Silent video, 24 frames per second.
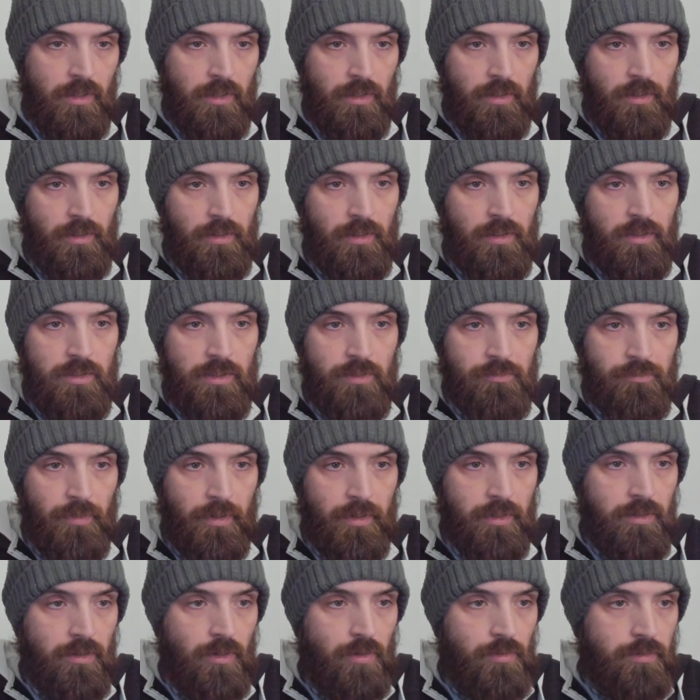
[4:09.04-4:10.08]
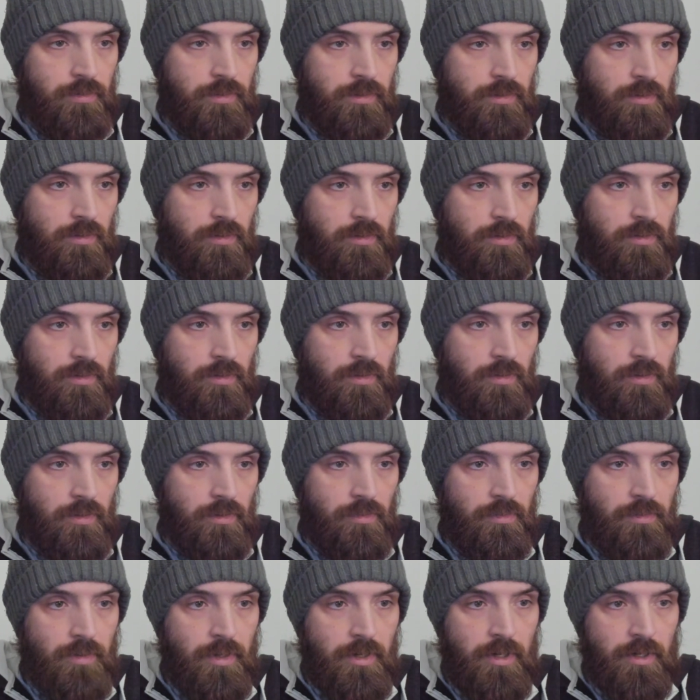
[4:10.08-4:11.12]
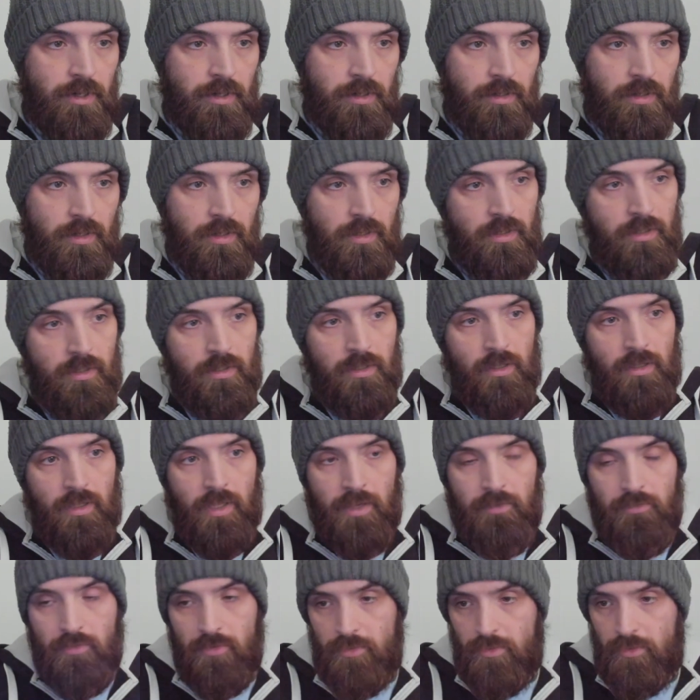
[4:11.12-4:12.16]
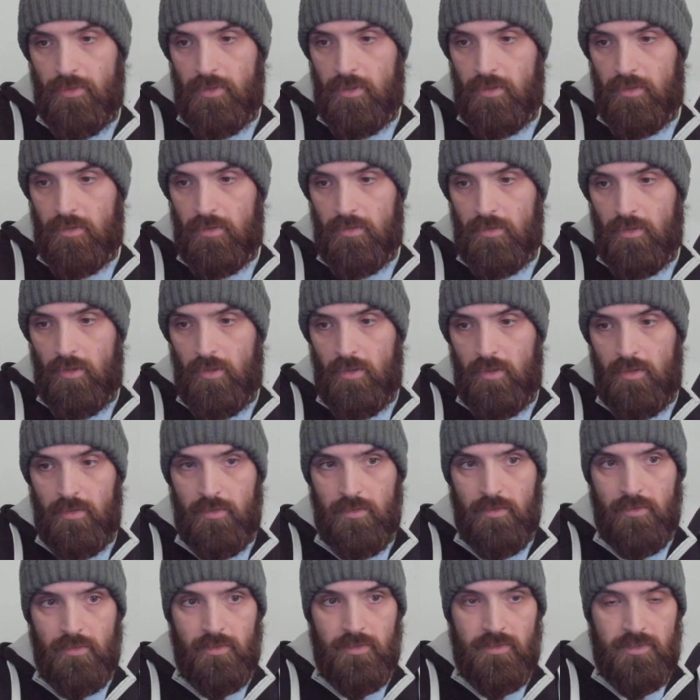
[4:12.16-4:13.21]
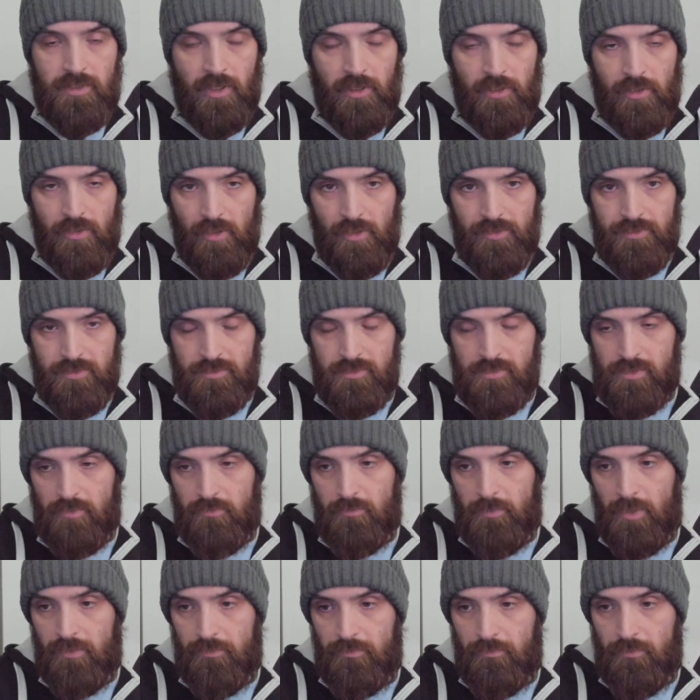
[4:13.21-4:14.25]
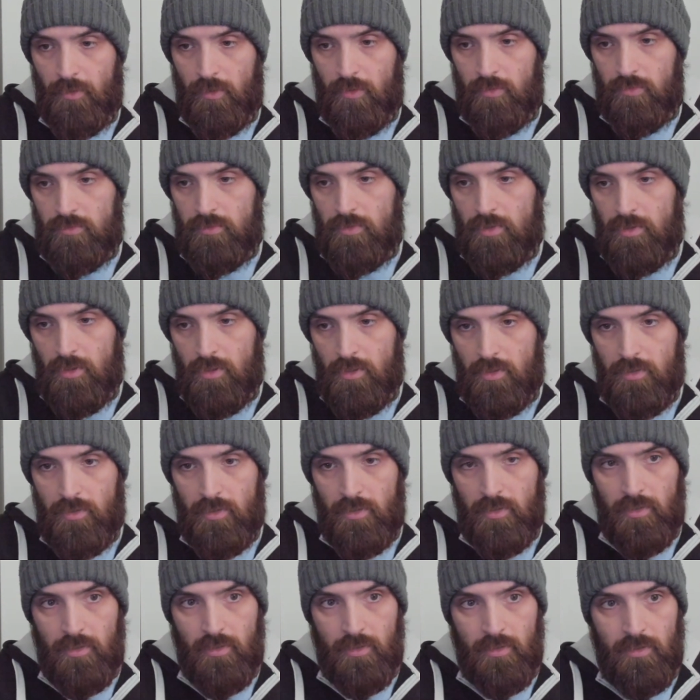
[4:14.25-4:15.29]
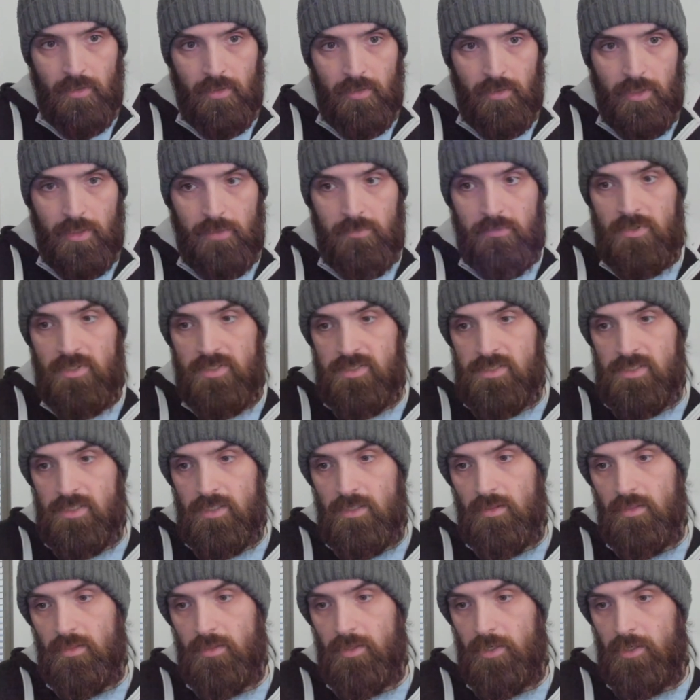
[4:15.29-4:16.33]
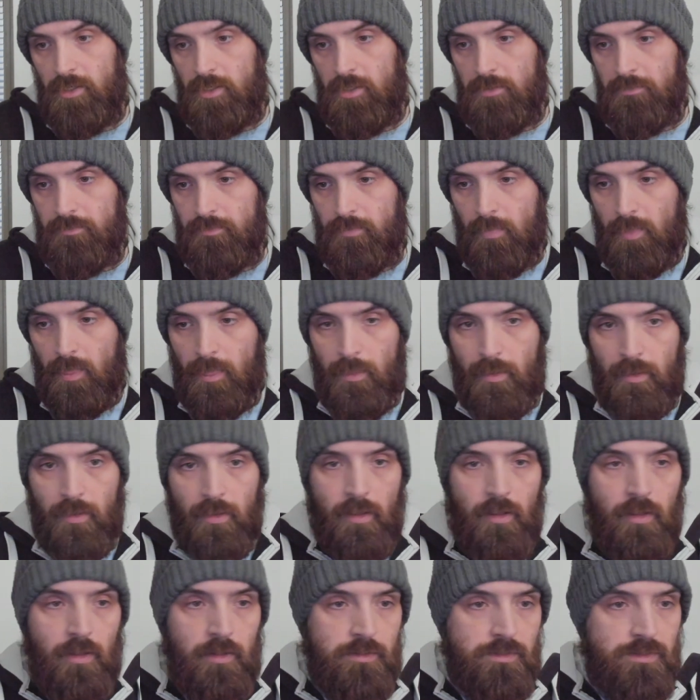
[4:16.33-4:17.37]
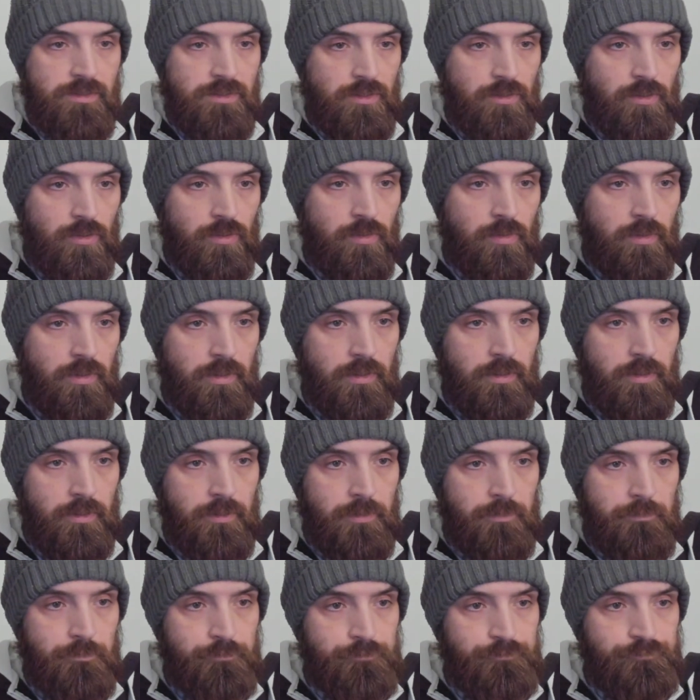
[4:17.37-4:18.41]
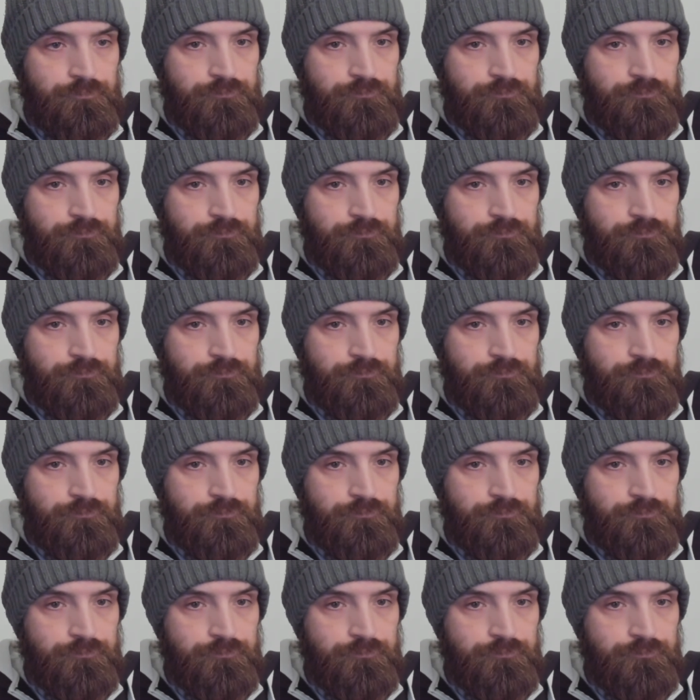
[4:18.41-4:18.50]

And if I go in, in there, uh, everything, the entire contents of my phone can be seen there. So um,